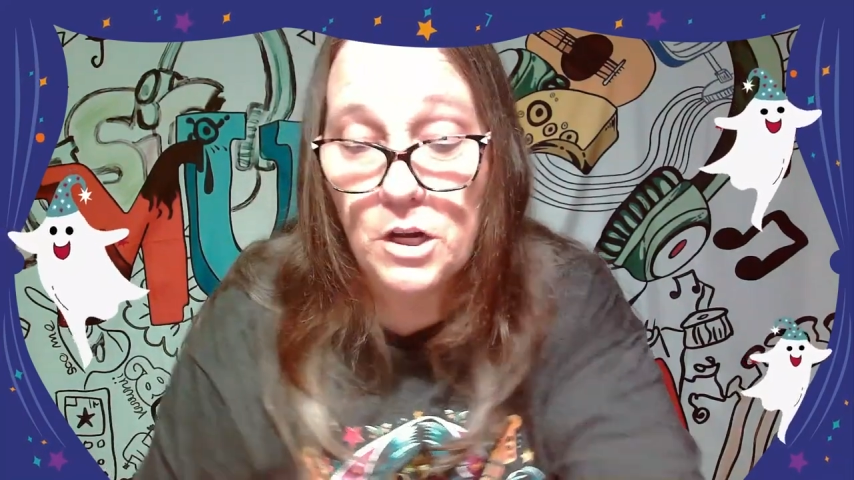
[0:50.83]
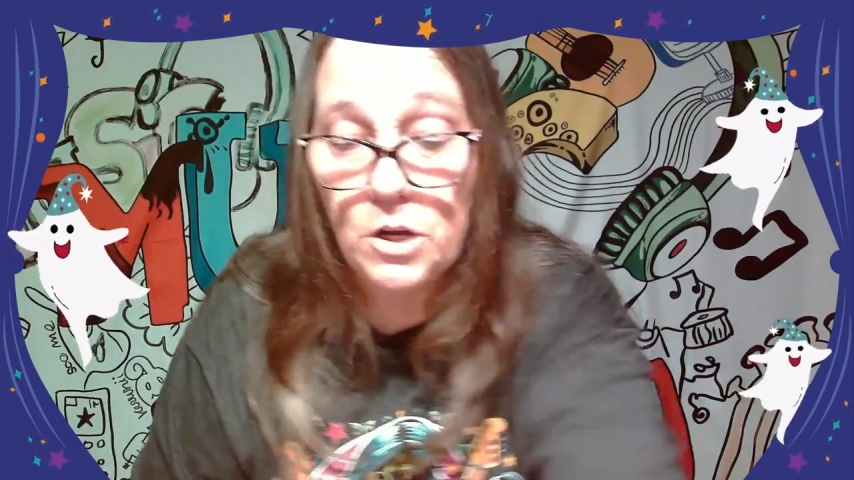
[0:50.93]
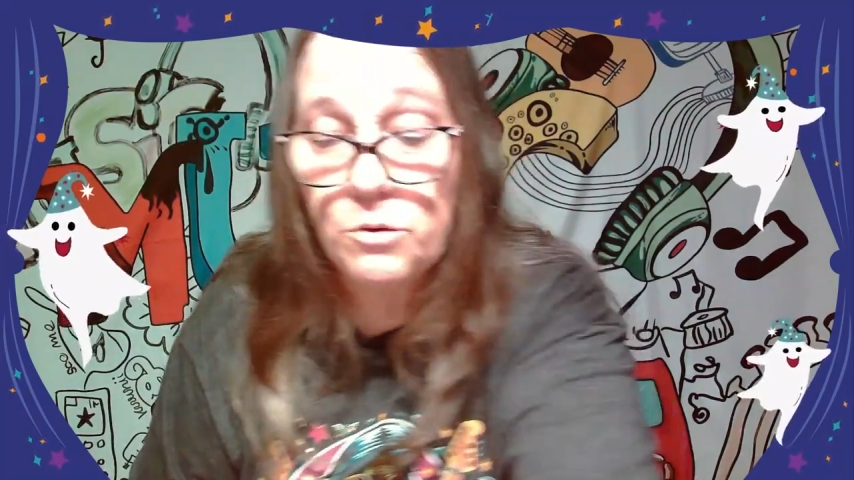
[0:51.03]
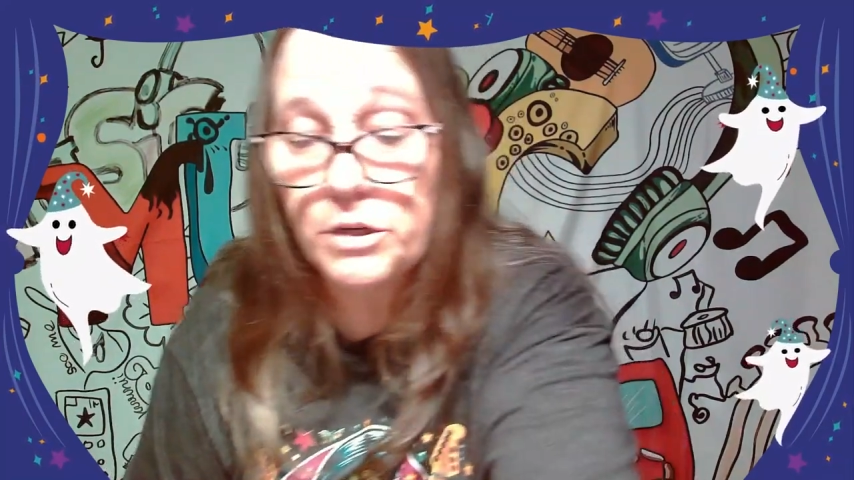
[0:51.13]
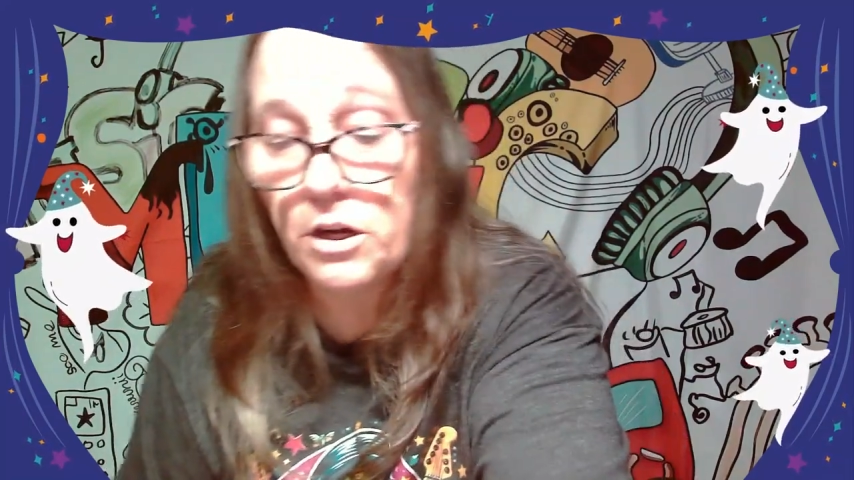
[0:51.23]

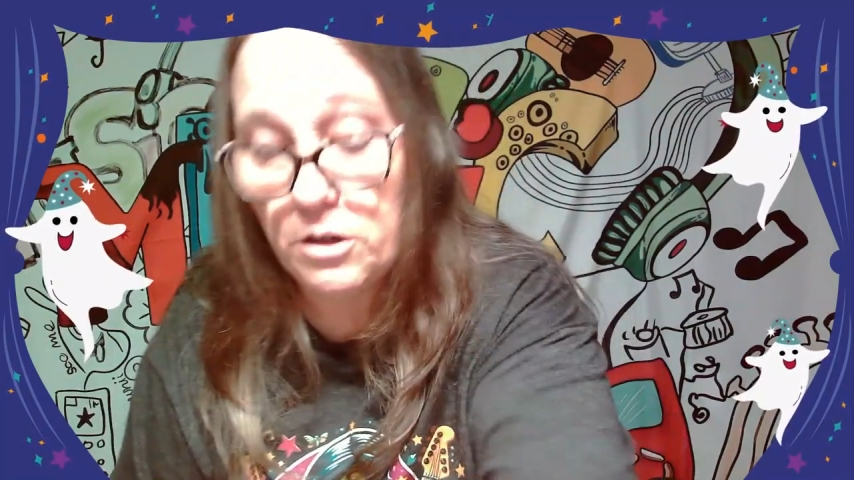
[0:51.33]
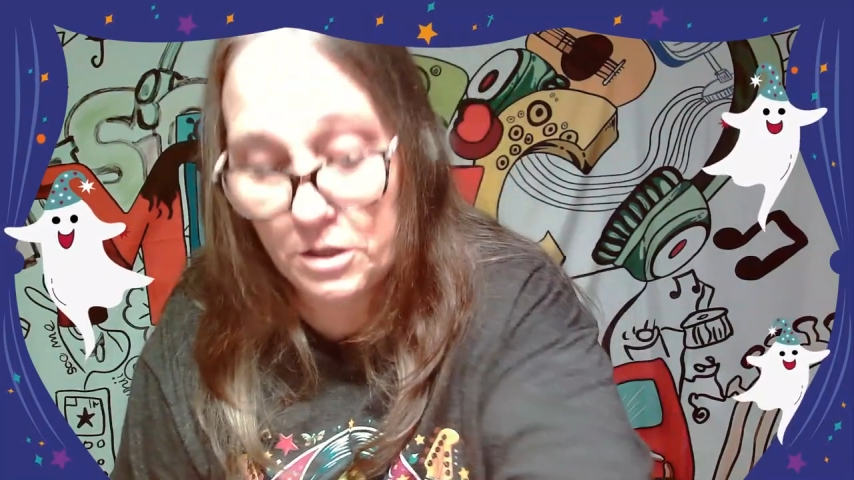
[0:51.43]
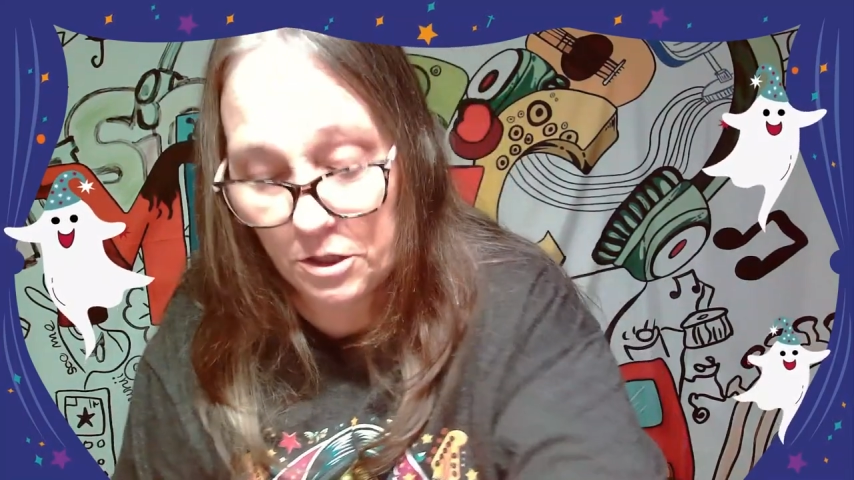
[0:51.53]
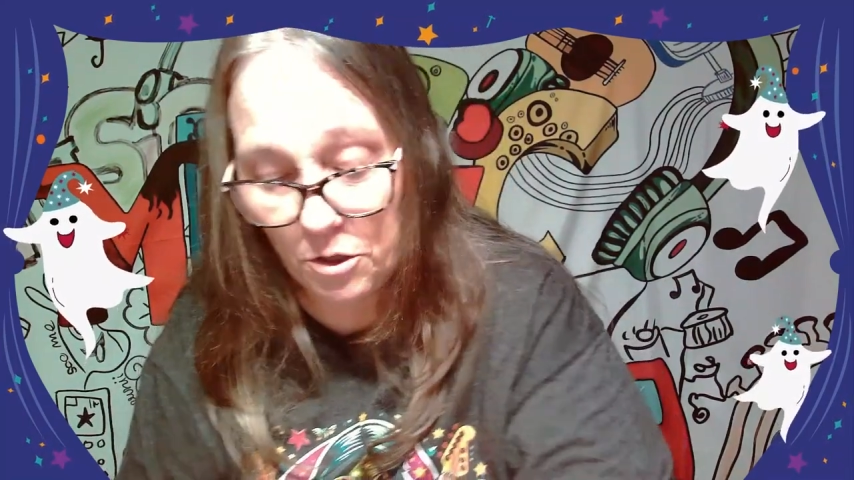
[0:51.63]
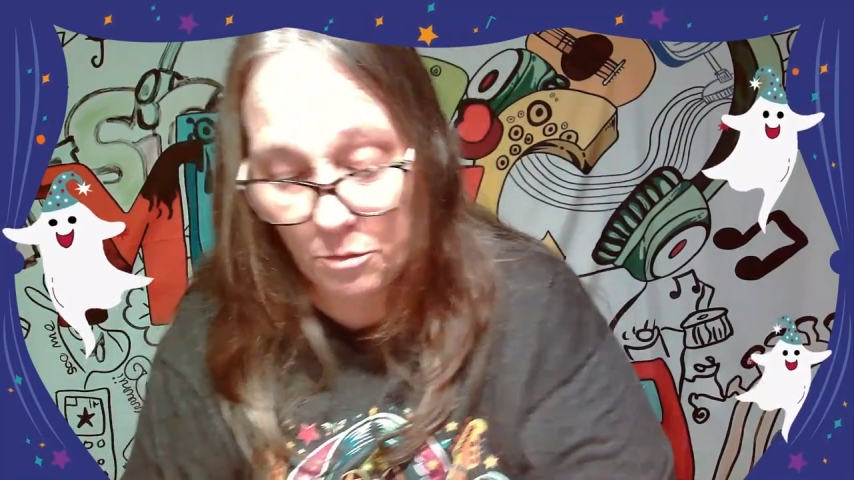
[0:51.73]
we are
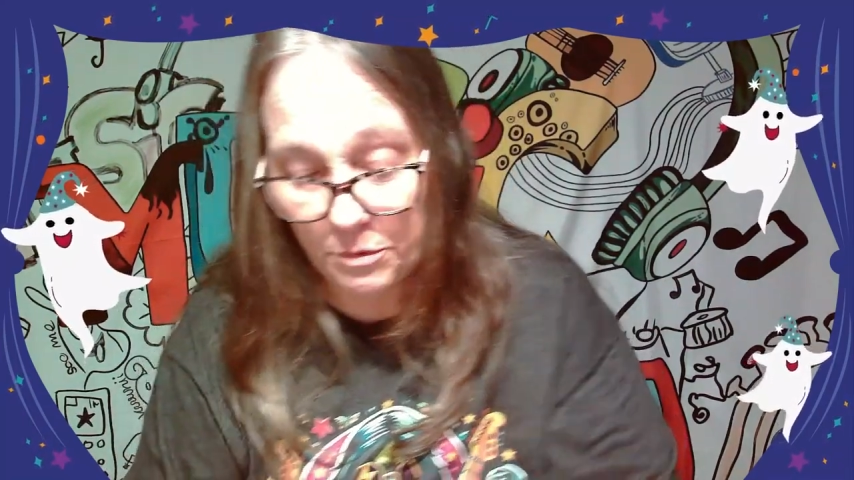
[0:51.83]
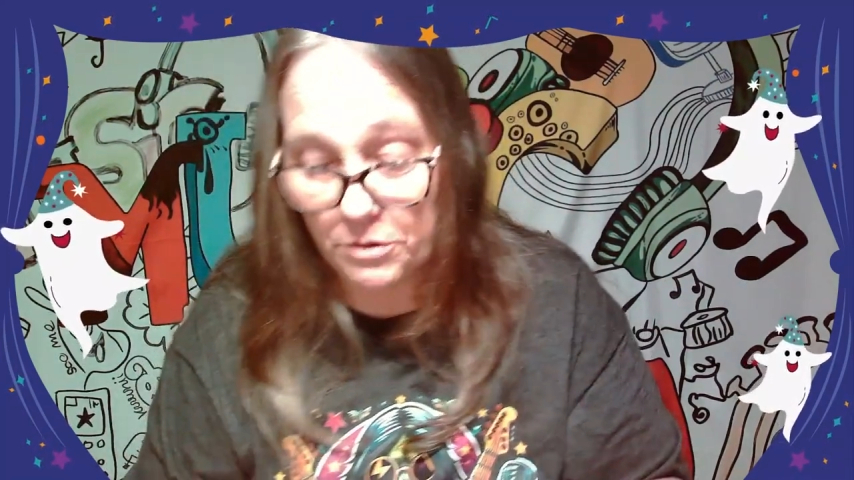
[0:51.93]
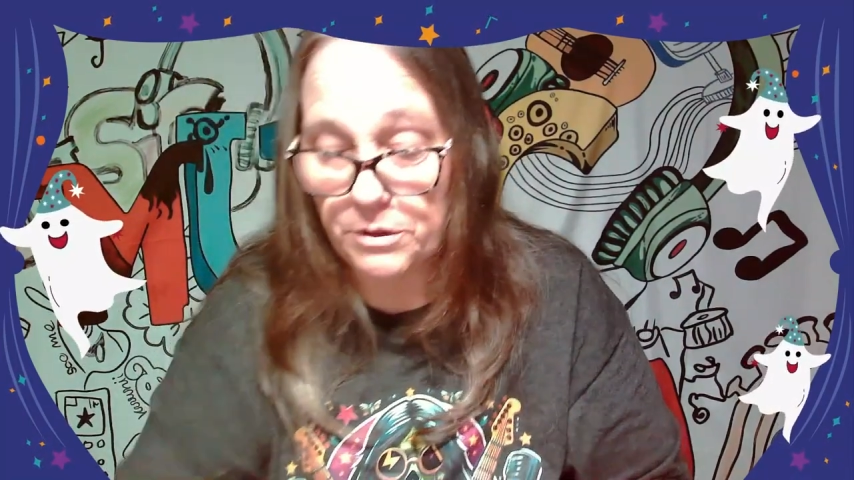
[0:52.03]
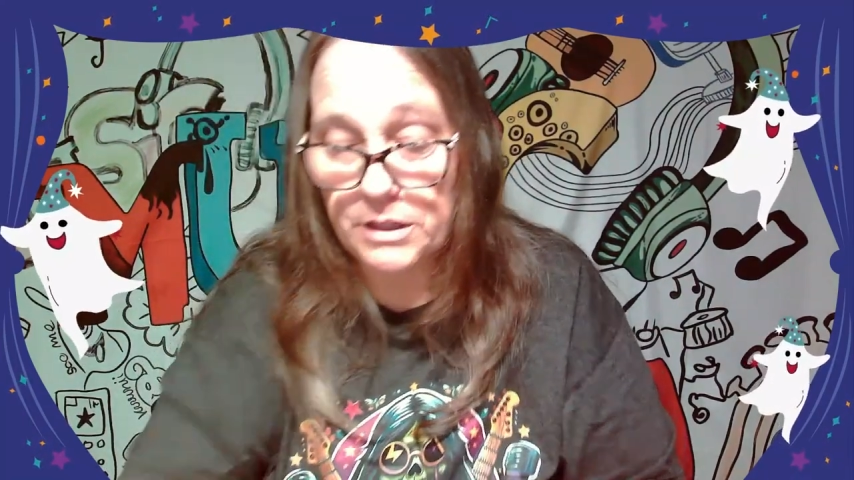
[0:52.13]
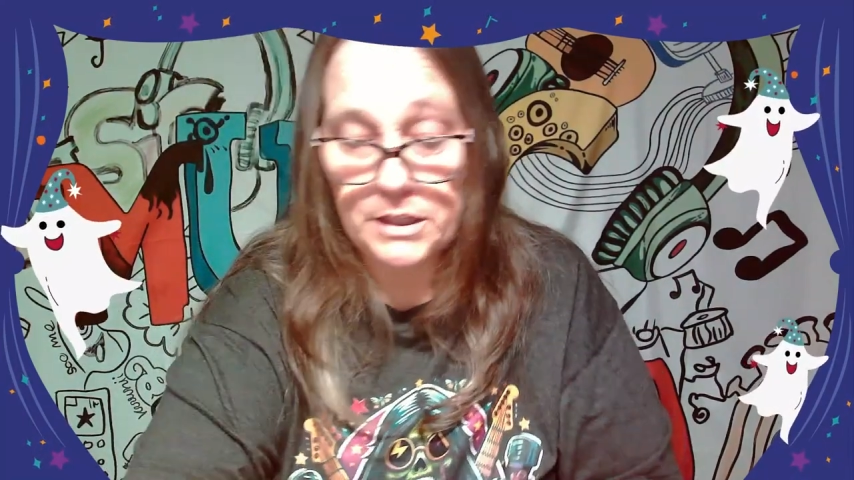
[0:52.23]
going to open
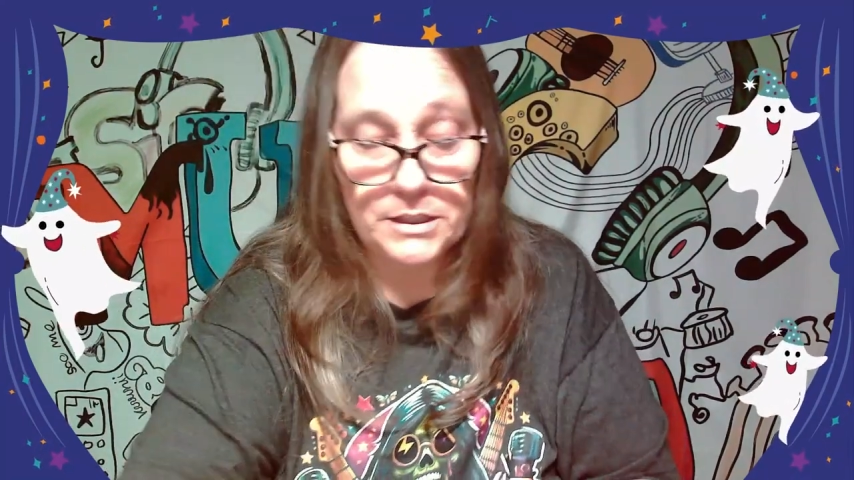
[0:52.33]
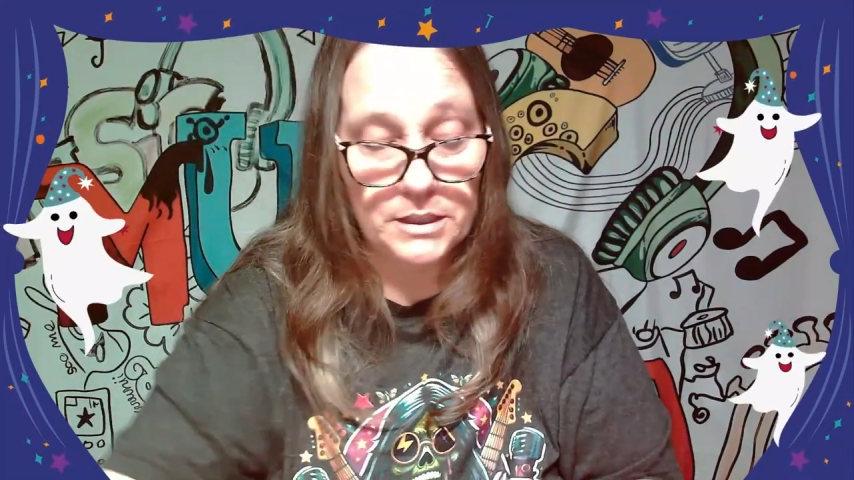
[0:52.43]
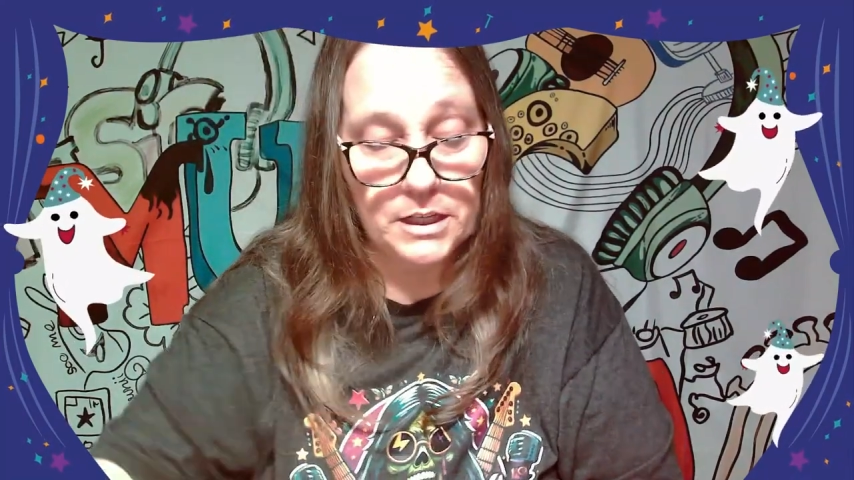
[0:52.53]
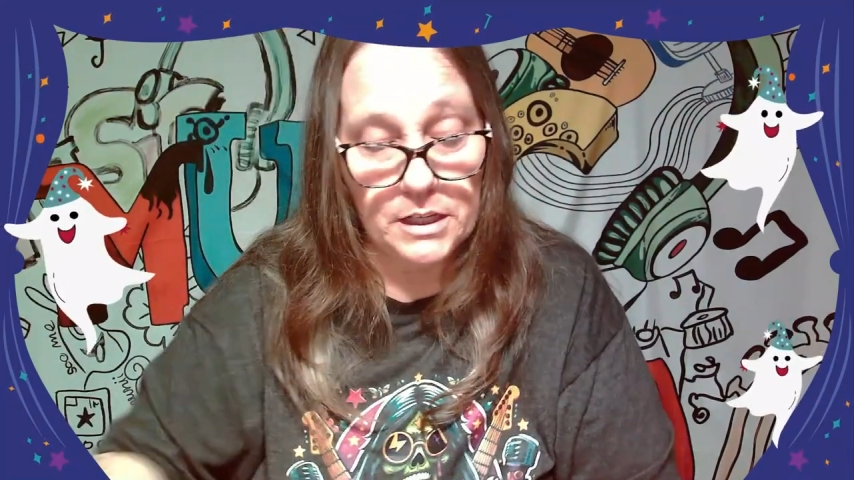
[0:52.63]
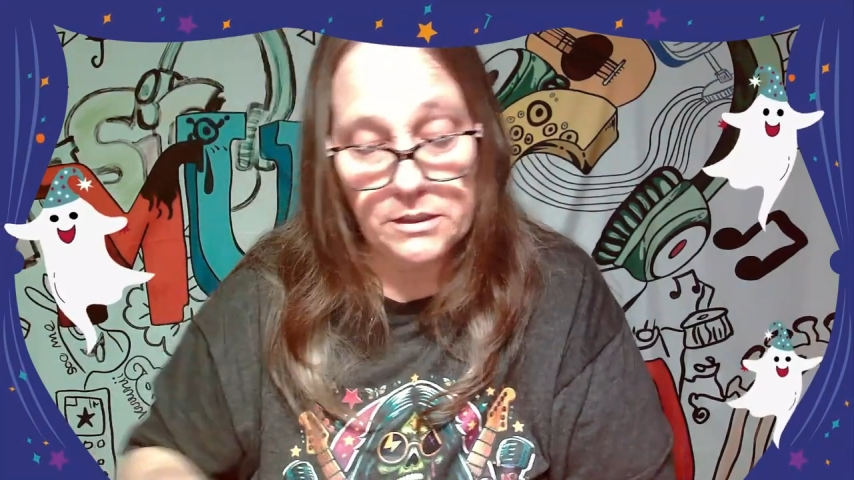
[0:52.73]
three of
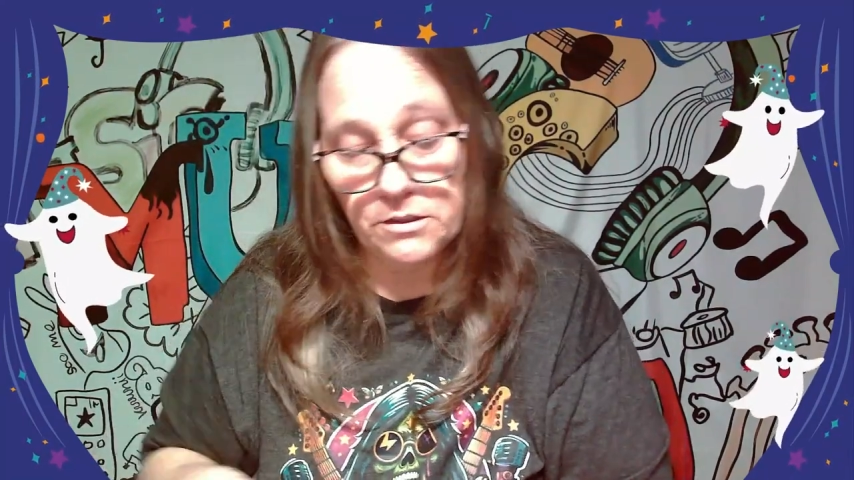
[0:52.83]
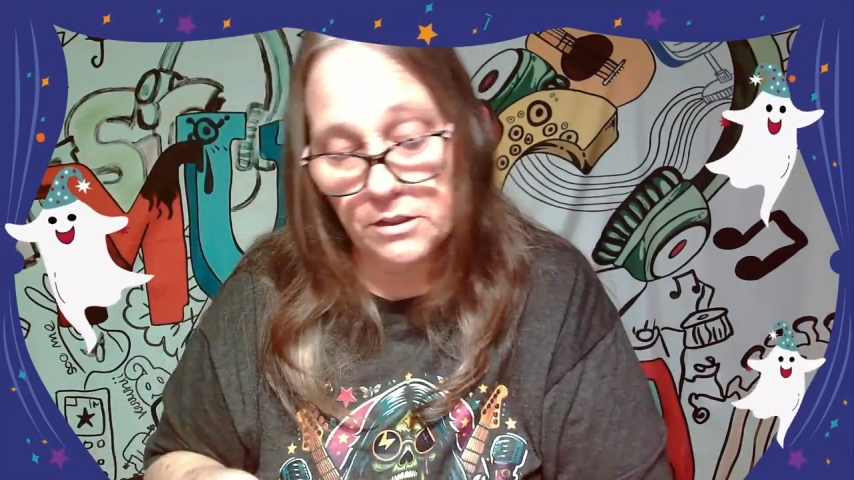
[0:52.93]
these again,